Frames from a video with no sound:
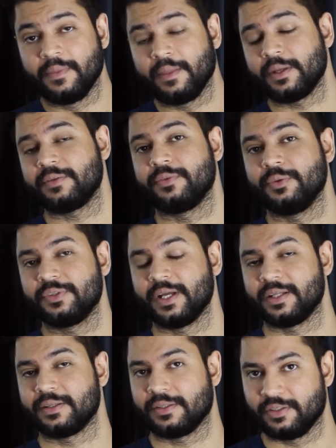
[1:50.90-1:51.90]
In a few
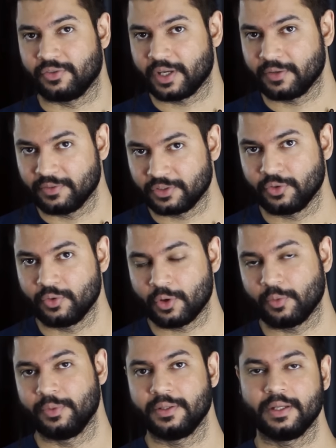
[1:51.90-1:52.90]
seconds, the driver's door
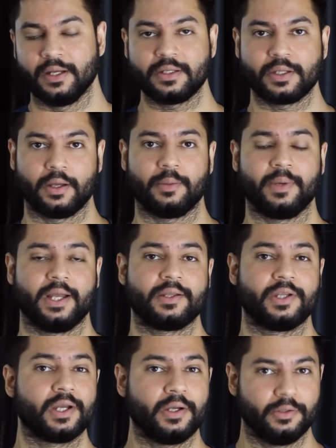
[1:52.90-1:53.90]
opened and a young man
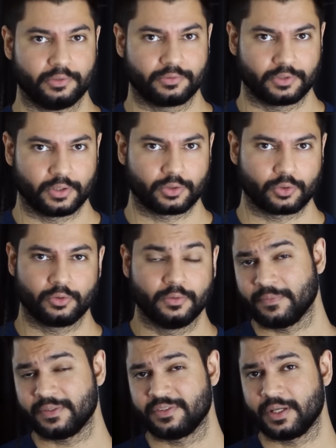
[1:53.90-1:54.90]
got out of the vehicle.
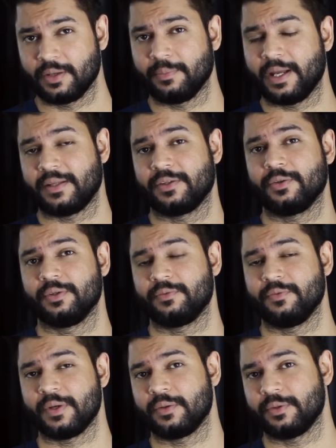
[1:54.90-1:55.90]
This young man stood in
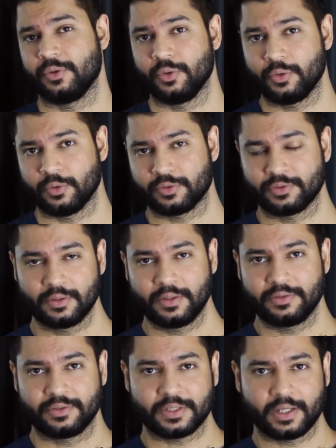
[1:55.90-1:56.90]
front of the girls,
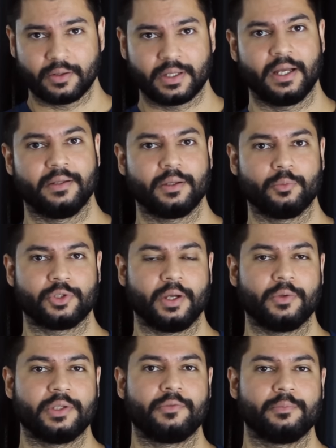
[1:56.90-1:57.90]
staring at them
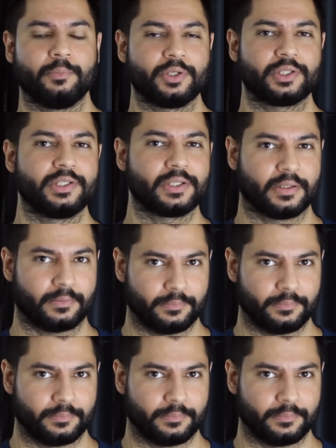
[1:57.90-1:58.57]
without even blinking.